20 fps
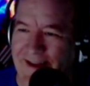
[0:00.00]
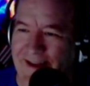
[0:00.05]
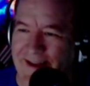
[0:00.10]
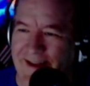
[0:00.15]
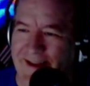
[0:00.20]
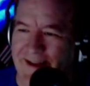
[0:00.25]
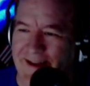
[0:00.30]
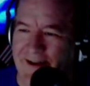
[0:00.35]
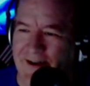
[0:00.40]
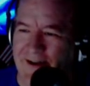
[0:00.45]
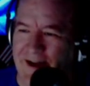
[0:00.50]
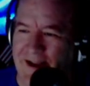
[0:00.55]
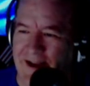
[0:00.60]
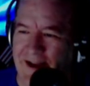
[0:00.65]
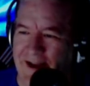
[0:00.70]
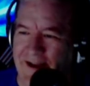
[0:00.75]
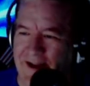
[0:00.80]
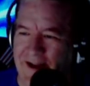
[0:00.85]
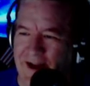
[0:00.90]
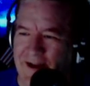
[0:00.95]

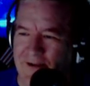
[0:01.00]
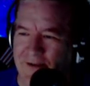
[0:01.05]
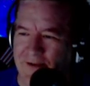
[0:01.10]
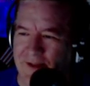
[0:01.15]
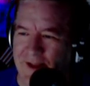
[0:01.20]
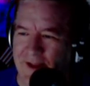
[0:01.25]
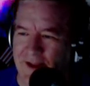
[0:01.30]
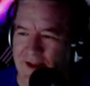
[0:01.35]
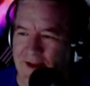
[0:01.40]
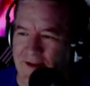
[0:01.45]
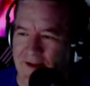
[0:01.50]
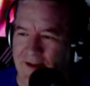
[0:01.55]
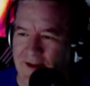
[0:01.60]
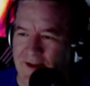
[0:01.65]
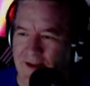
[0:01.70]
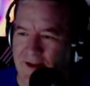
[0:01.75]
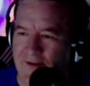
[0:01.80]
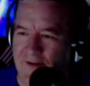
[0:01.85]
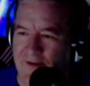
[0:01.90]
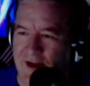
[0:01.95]
I don't think
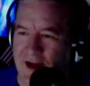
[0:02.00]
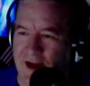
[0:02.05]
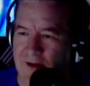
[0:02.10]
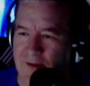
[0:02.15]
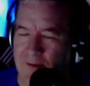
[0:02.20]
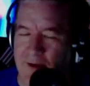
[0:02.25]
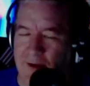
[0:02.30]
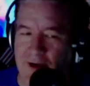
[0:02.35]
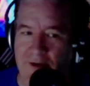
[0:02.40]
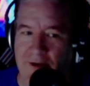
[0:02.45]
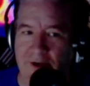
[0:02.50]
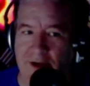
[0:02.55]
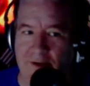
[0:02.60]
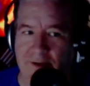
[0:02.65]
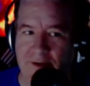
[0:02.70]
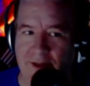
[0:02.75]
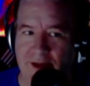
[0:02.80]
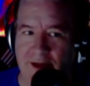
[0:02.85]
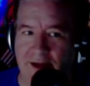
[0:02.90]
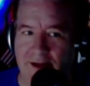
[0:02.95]
even I would be okay
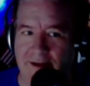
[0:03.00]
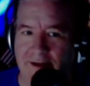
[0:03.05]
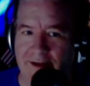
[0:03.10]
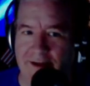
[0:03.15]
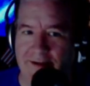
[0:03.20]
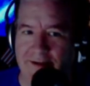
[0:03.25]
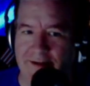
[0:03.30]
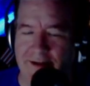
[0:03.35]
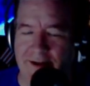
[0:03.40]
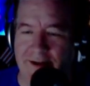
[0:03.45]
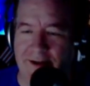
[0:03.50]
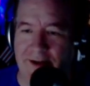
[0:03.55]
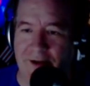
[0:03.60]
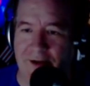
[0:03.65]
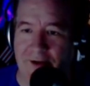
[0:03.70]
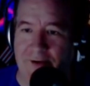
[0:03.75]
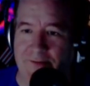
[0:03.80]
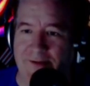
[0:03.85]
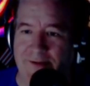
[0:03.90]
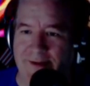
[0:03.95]
with that. It's like,
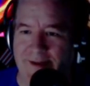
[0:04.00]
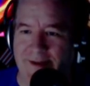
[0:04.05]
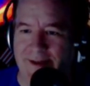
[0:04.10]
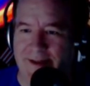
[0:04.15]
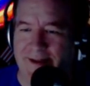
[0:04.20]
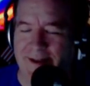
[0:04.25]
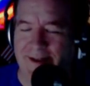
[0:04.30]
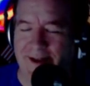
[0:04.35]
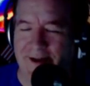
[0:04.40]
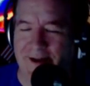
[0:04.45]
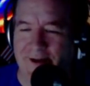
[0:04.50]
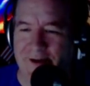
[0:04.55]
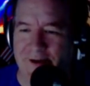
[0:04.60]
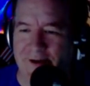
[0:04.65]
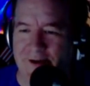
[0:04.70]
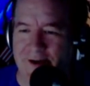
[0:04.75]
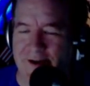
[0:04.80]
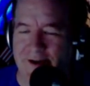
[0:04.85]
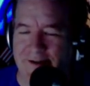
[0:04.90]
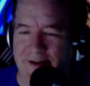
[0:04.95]
nope, now you're
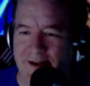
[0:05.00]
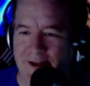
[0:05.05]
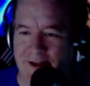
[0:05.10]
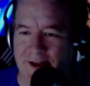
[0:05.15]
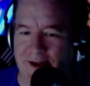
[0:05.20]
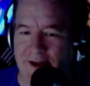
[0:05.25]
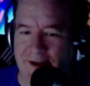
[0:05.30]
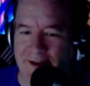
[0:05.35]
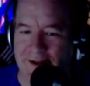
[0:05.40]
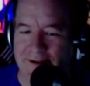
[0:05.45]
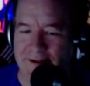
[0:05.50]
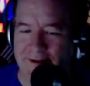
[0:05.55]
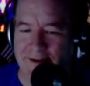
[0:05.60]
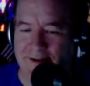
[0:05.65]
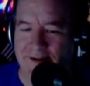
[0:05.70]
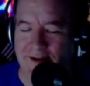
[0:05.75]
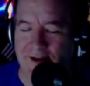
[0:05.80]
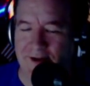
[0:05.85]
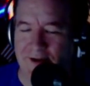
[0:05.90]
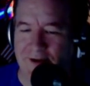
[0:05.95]
crossing a line. This is
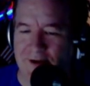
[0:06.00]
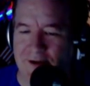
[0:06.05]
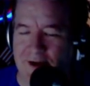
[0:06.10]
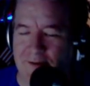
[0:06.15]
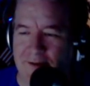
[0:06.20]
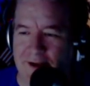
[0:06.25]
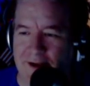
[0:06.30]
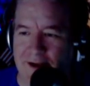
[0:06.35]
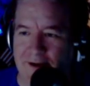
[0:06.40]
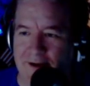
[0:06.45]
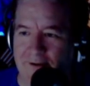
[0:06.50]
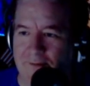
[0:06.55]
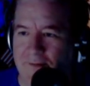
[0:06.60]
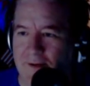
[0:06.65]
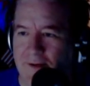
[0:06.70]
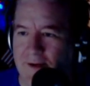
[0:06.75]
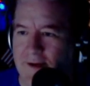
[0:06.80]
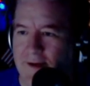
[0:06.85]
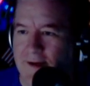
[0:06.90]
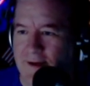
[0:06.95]
a little creepy now.
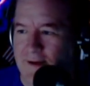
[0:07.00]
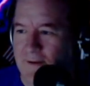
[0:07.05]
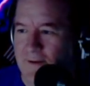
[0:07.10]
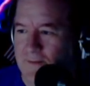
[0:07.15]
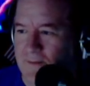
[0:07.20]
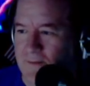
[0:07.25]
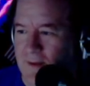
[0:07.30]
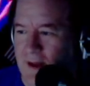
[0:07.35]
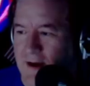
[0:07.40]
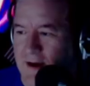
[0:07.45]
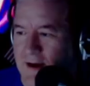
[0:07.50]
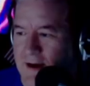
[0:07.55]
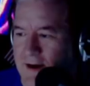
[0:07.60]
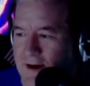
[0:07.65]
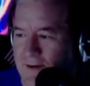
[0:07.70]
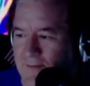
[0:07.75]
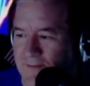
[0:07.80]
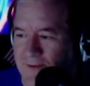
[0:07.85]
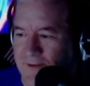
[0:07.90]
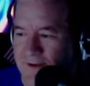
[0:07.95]

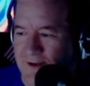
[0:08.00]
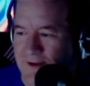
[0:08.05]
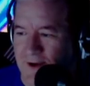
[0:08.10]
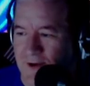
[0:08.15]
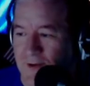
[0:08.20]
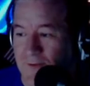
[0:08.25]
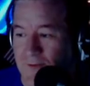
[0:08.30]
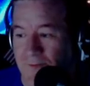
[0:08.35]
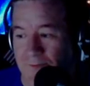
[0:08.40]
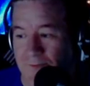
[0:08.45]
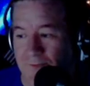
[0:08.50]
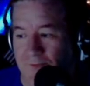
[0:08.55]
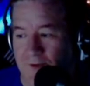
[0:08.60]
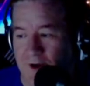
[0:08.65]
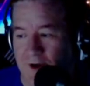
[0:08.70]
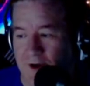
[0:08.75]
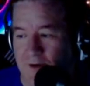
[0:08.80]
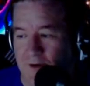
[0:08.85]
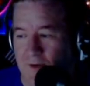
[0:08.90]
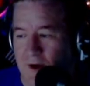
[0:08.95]
So
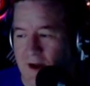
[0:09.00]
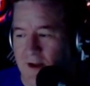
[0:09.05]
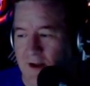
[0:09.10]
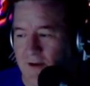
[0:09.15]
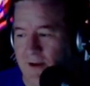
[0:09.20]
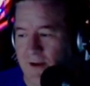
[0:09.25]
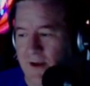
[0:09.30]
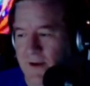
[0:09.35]
very wild.